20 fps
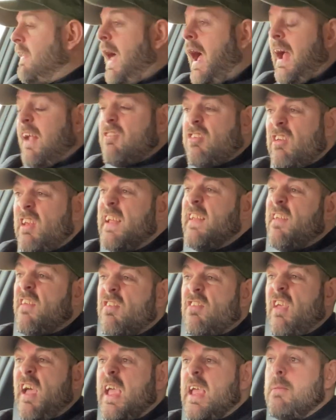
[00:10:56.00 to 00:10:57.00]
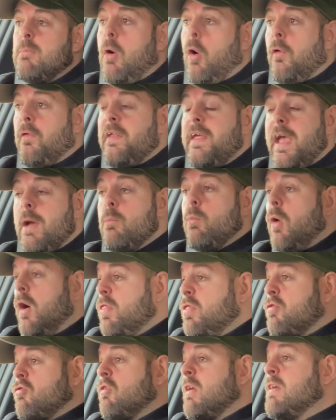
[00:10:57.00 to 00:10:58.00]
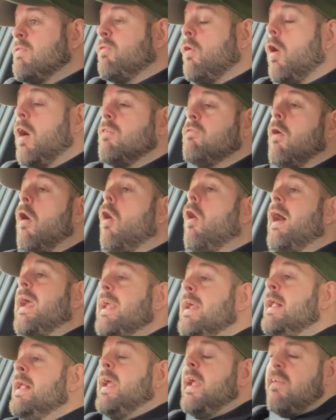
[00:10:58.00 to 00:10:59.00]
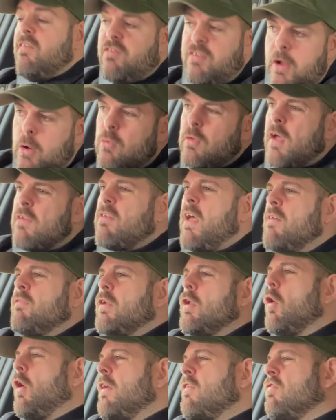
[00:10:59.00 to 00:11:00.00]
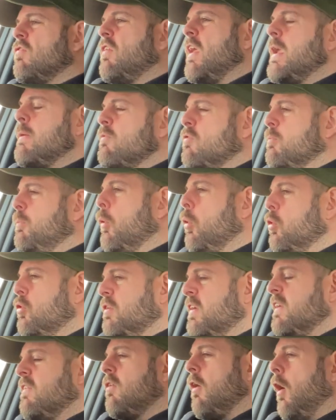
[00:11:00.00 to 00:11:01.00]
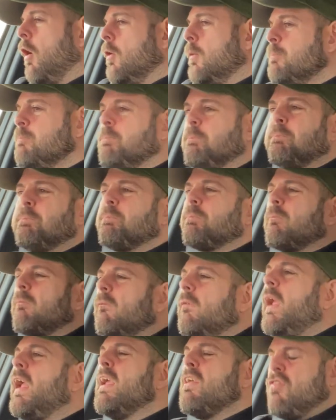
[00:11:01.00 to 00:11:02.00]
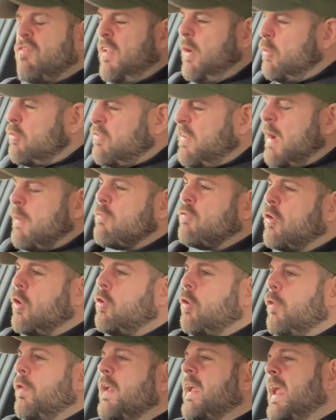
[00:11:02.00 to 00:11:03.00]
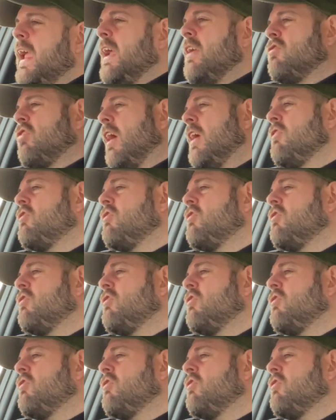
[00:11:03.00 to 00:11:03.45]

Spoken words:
actually the same on the M135i. It still does have a nice deep sporty tone. It still sounds good on the gear change.